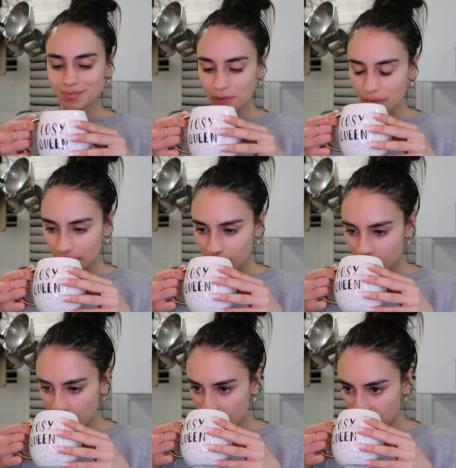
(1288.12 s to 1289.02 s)

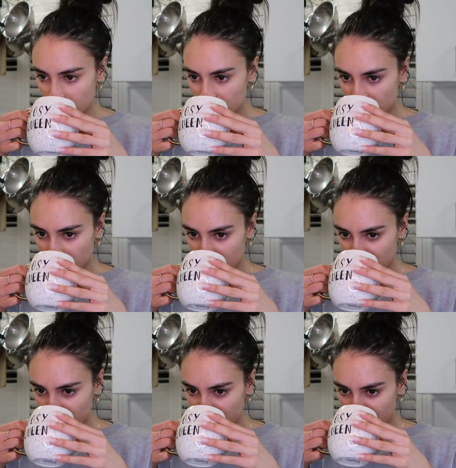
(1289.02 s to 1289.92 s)

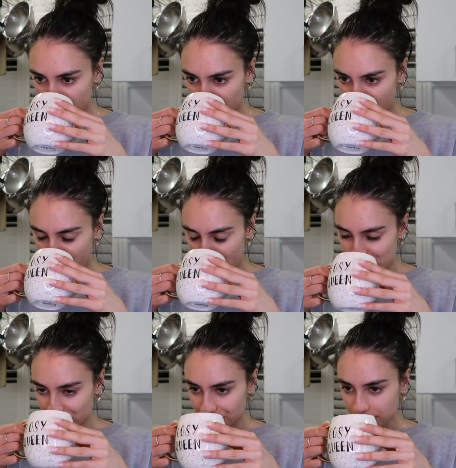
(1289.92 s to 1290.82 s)

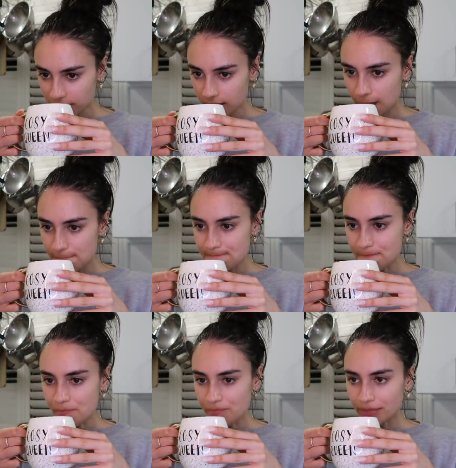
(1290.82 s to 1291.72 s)

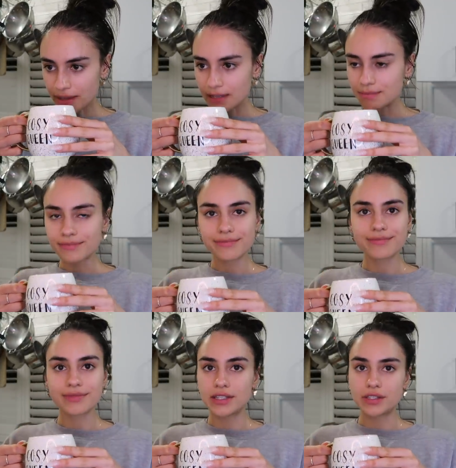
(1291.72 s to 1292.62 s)

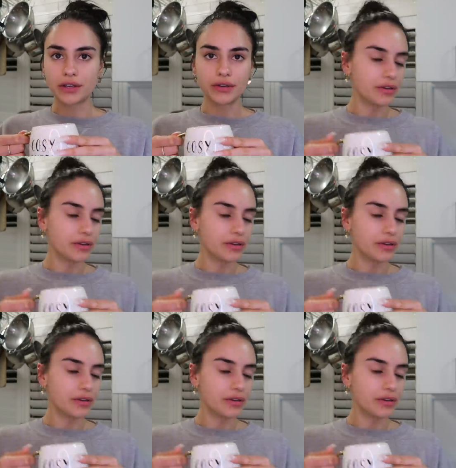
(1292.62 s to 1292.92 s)
(silence)